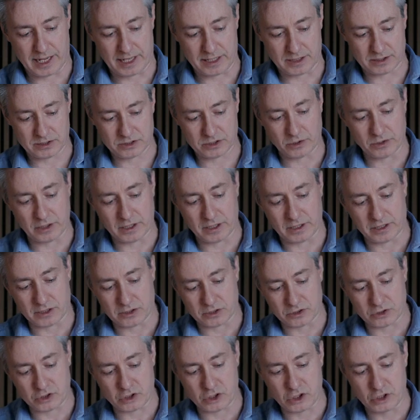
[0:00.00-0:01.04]
so that the
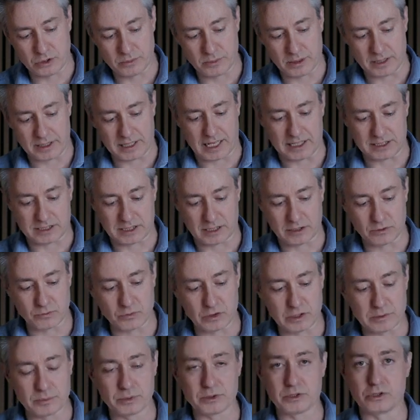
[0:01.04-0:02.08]
consumer gets a
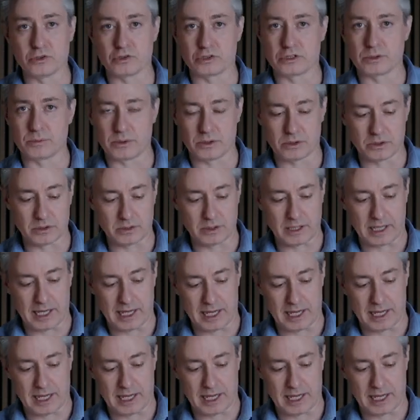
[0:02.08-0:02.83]
reproducible